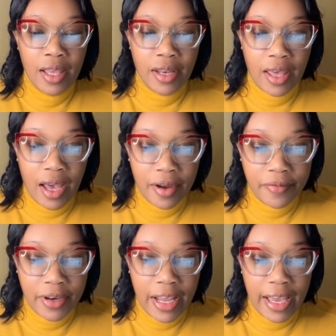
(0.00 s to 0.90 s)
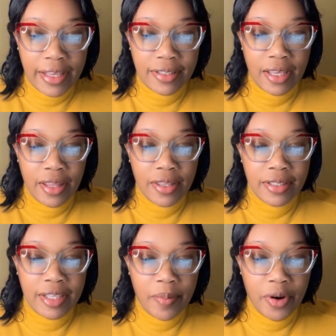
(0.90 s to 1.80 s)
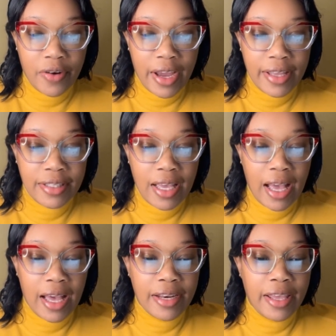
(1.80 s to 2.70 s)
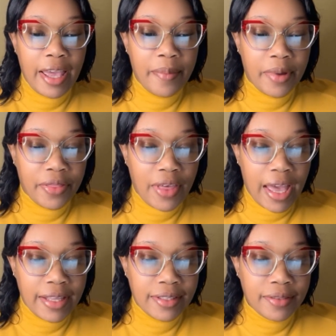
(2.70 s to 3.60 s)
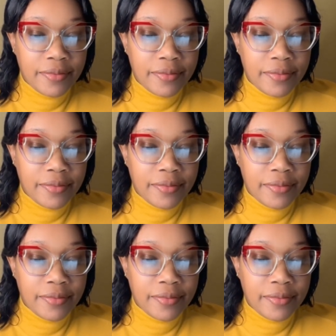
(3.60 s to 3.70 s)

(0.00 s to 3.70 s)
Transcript: the Arvadite, the Zemarite, and the Hemathite.